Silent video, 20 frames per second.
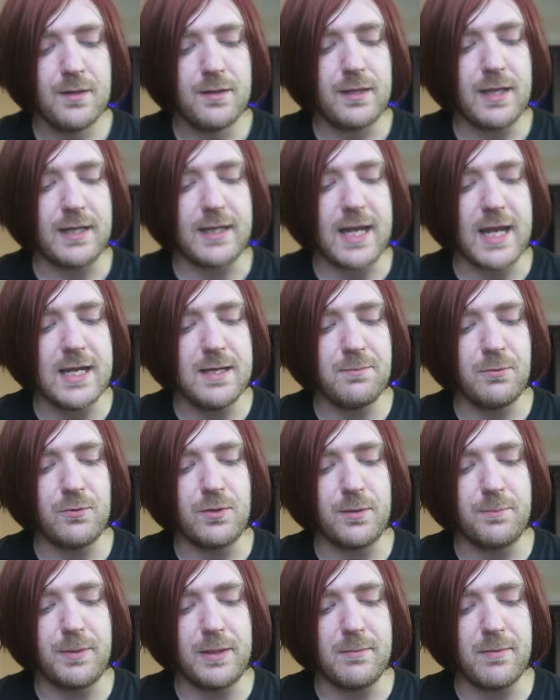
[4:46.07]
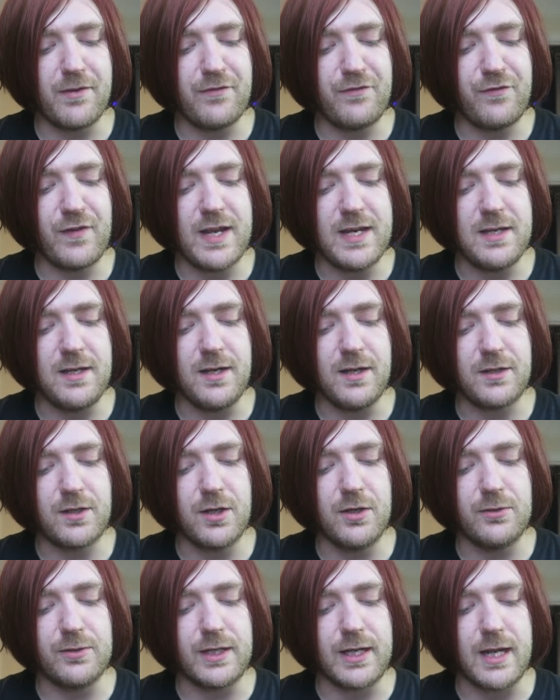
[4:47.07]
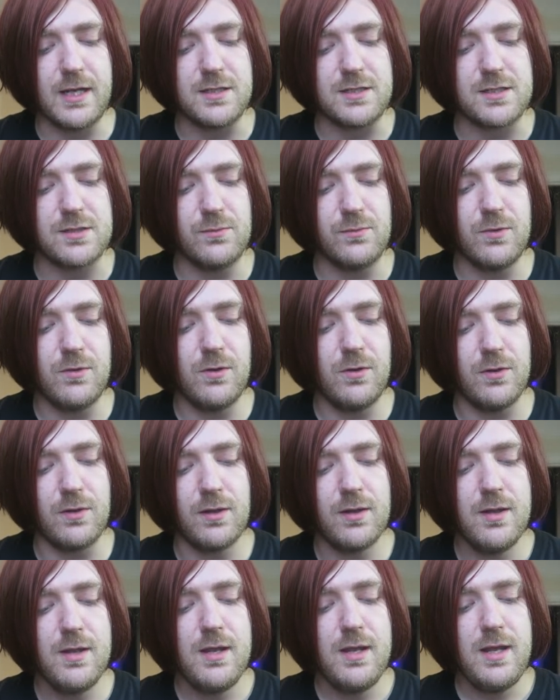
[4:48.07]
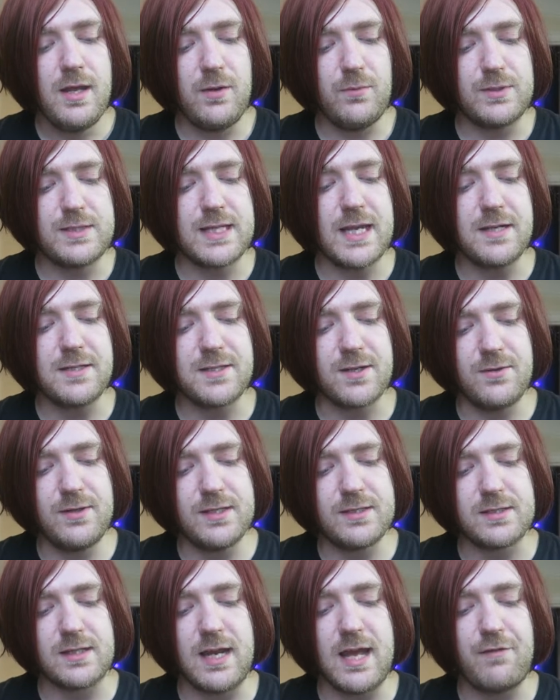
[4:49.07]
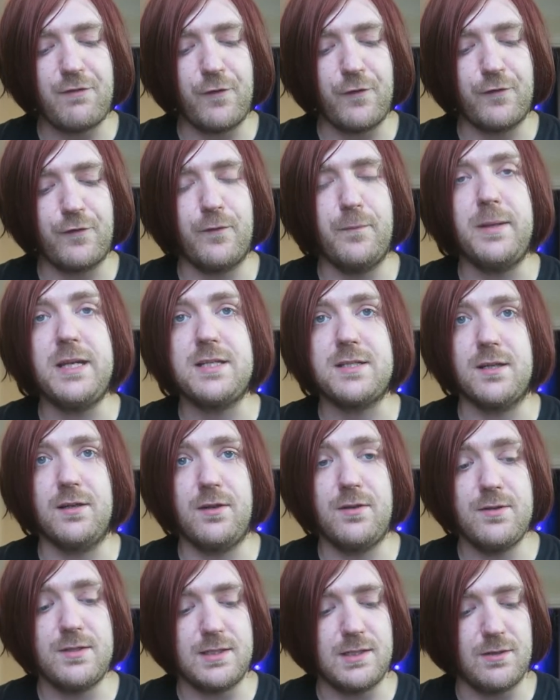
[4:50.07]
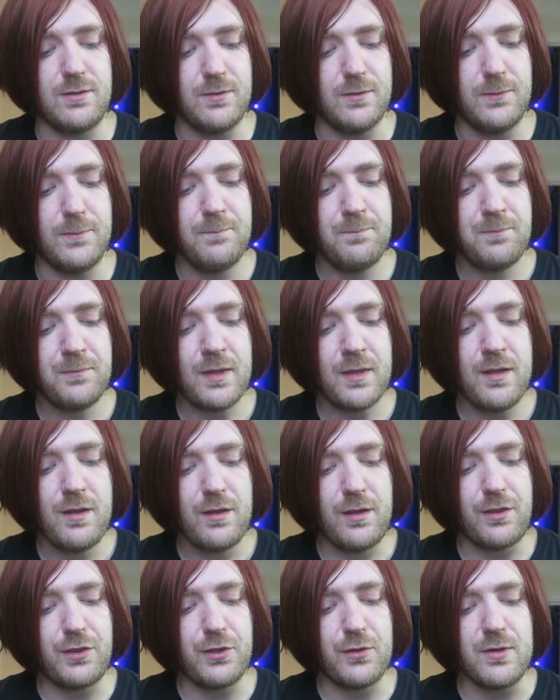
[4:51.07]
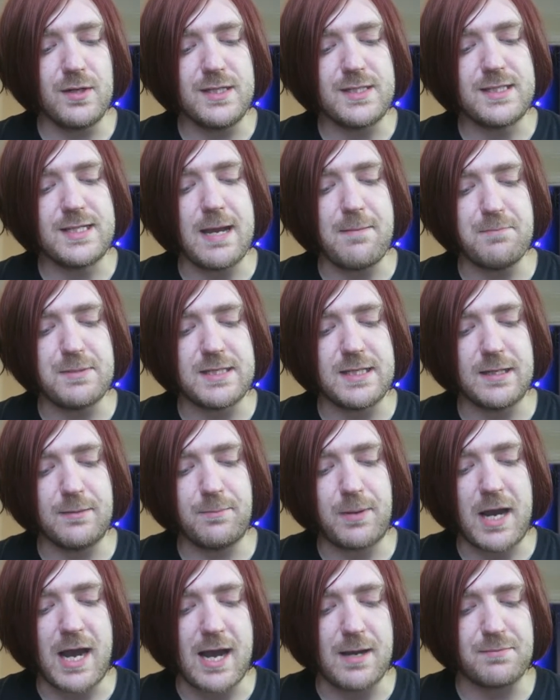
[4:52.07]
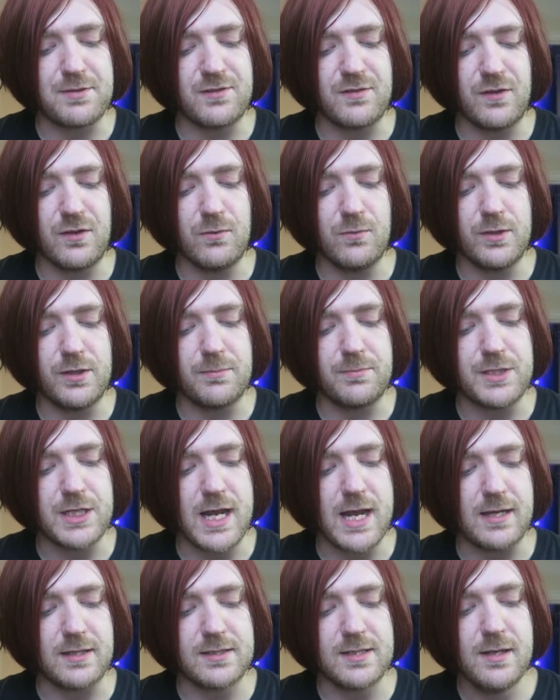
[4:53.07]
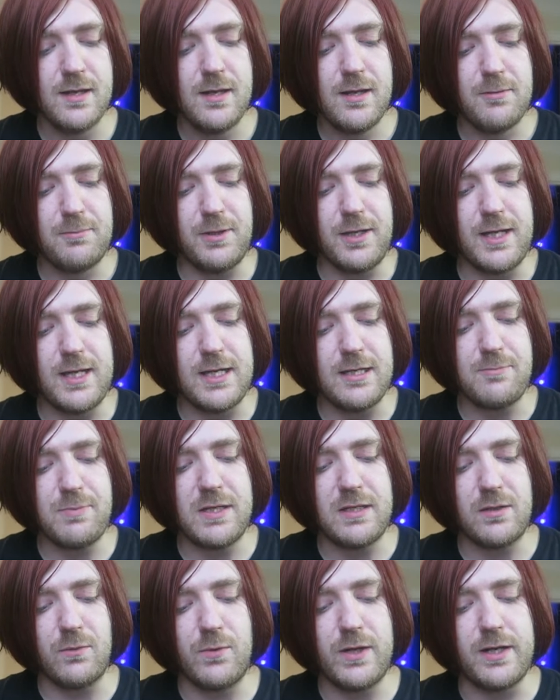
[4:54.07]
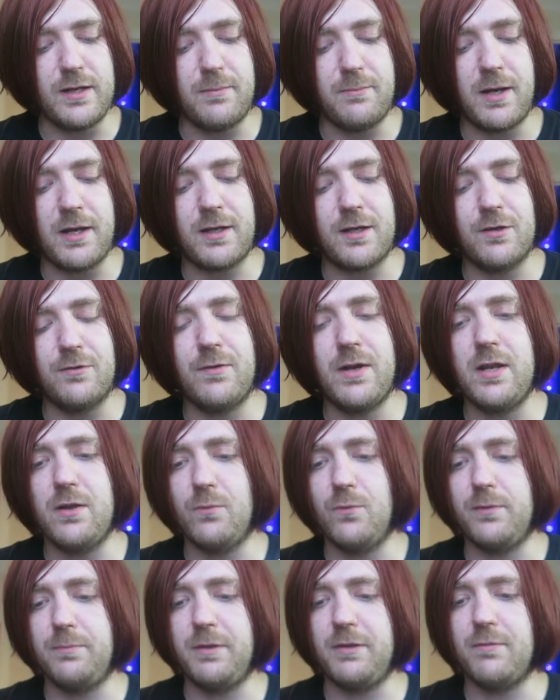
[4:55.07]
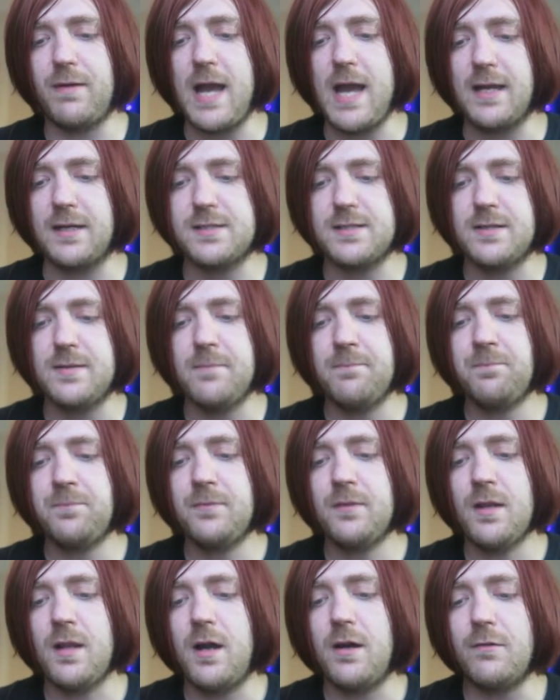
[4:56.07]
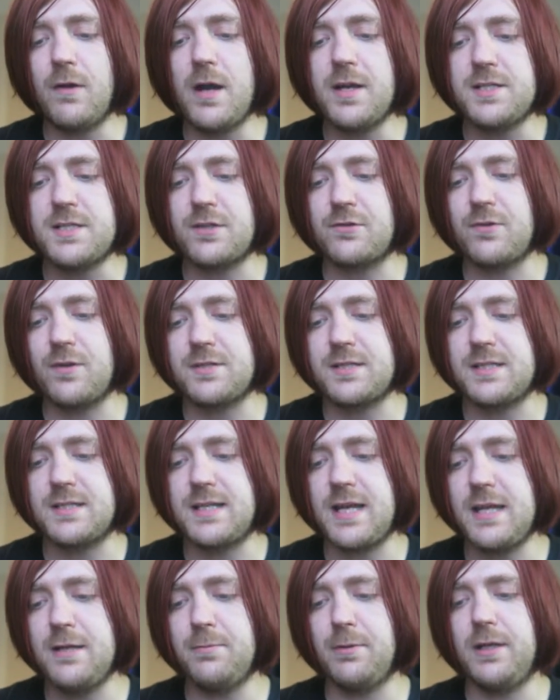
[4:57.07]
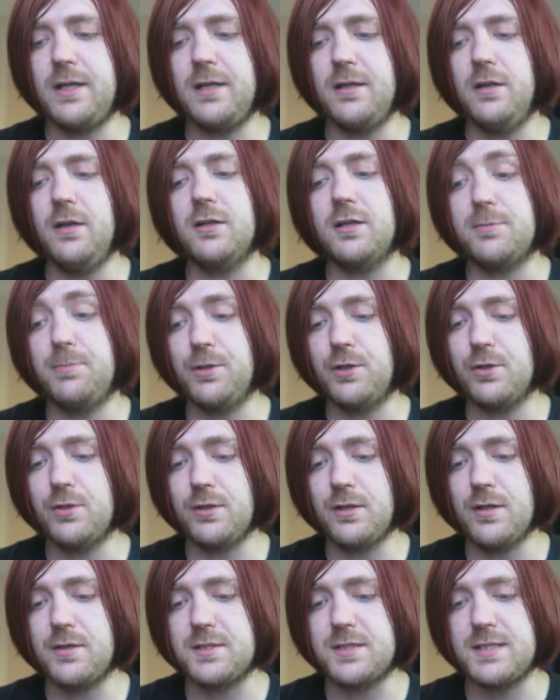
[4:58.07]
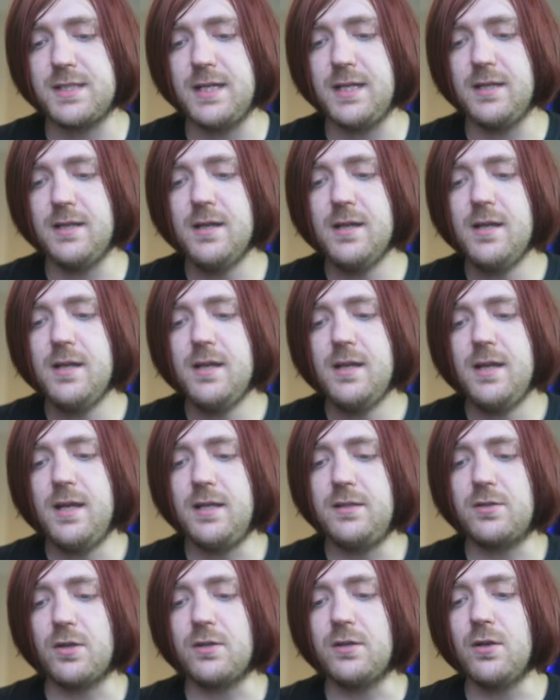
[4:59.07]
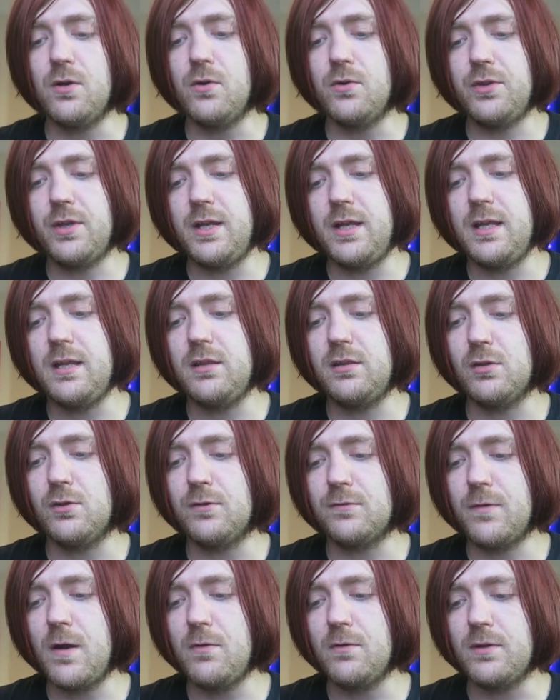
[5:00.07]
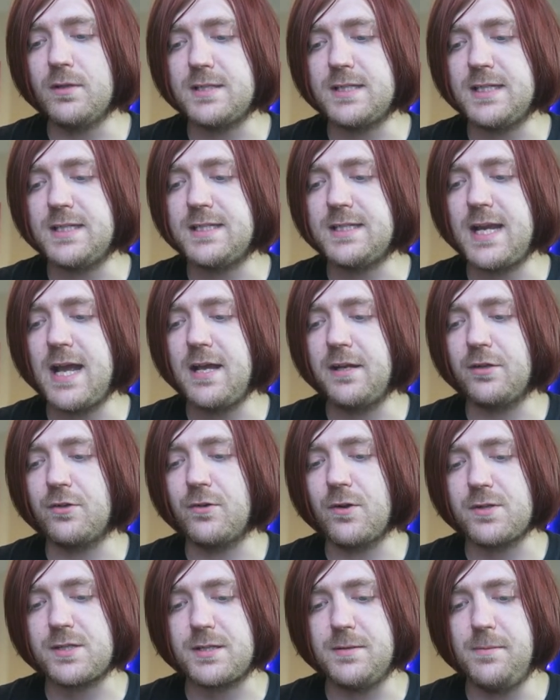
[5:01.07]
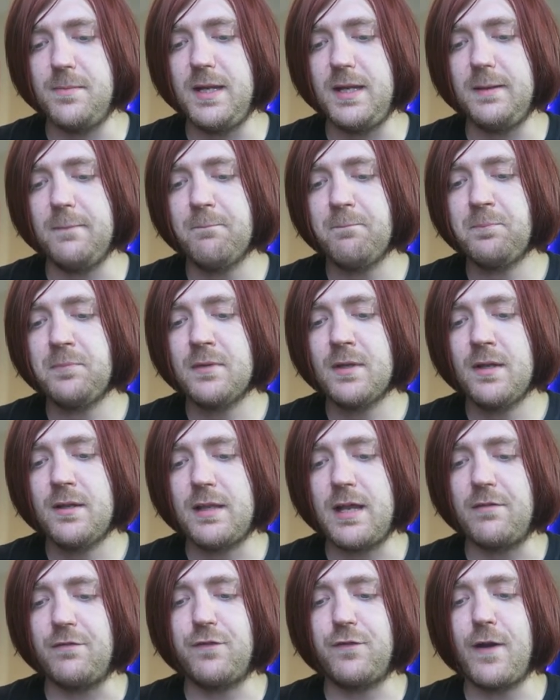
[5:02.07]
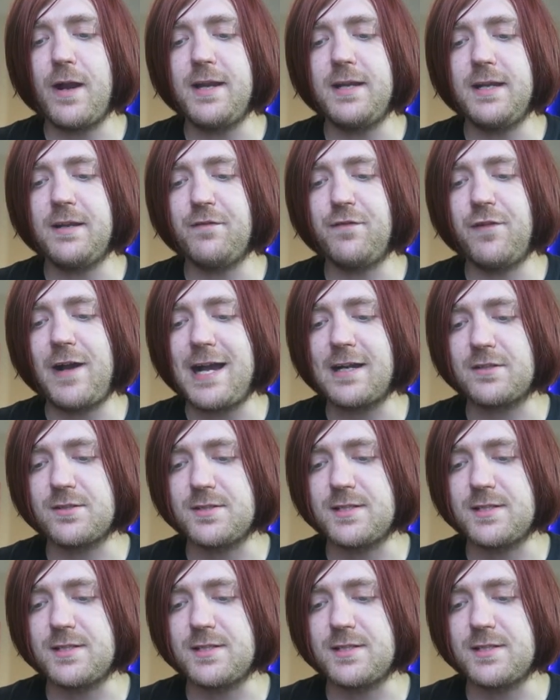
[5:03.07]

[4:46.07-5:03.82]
That cable could be my failure, curled against the wall. It would take so little effort for me to lose it all. The thought is tempting, perhaps she would object, but he'd be the winner, my career would be wrecked. Our eyes across the table, he looked but could not see. He'd done naught that he thought wrong as he stared across at me. That frightening fact